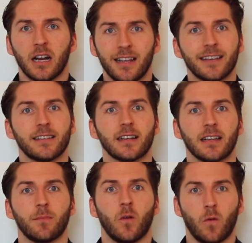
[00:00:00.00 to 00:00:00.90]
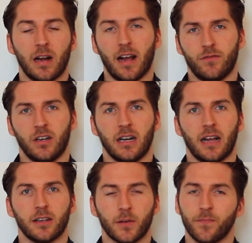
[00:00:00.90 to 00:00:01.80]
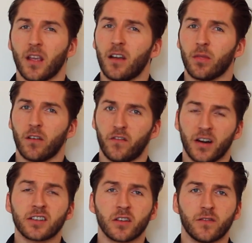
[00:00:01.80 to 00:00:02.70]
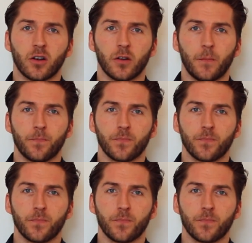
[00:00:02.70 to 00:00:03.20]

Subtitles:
listing them one after another. First of all,